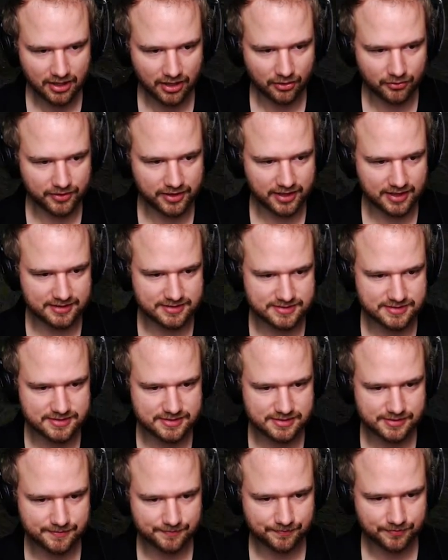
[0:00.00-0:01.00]
Oh,
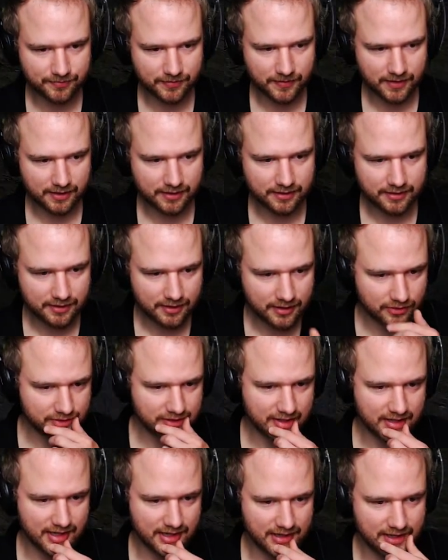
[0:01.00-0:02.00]
yes. Oh,
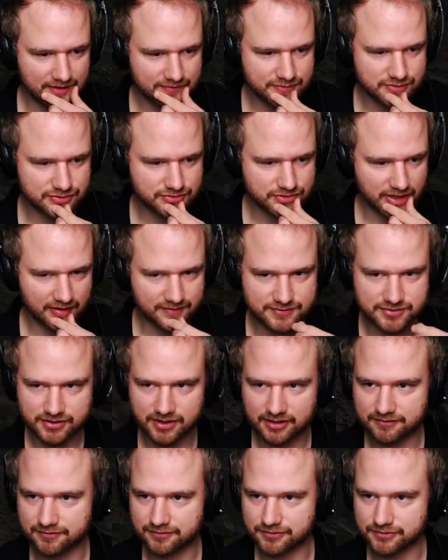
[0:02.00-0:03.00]
yeah, I have to
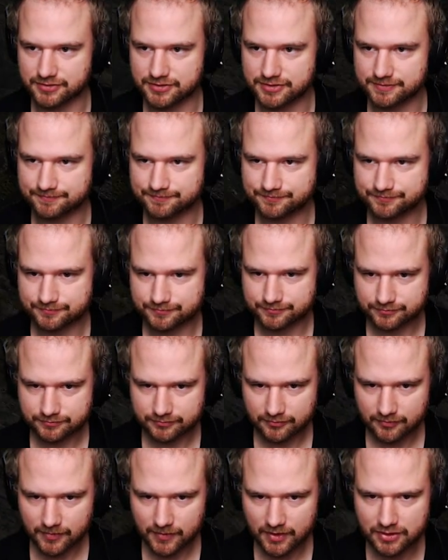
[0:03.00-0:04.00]
get food.
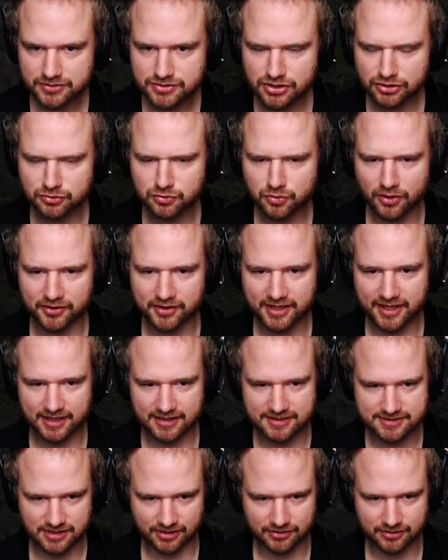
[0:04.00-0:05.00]
Don't worry,
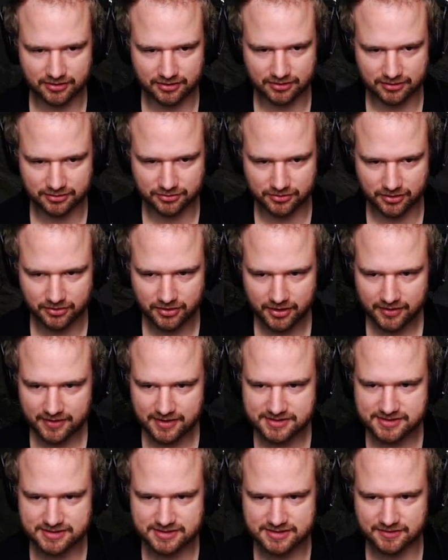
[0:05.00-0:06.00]
Geldarin Lord Oro.
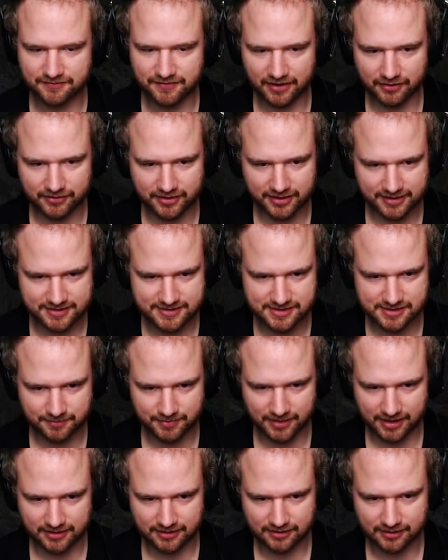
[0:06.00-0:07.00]
This is a very easy
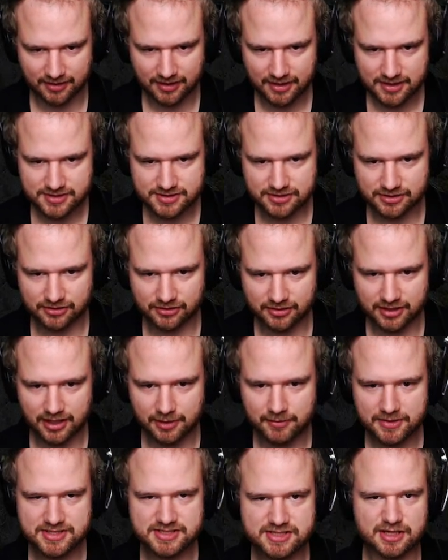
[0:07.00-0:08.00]
battle. So give
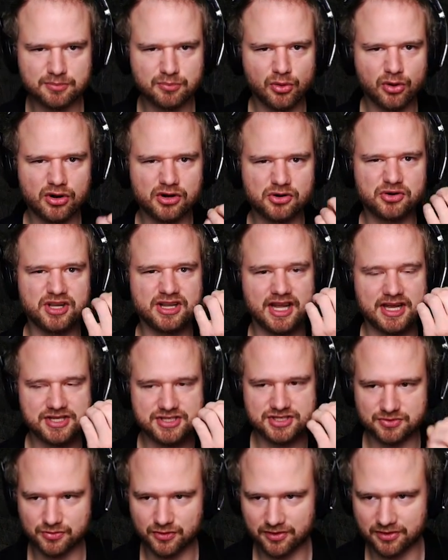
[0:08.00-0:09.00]
me some more
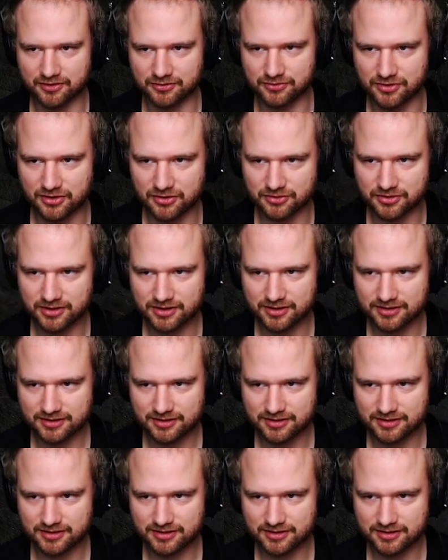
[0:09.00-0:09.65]
relation with Oro.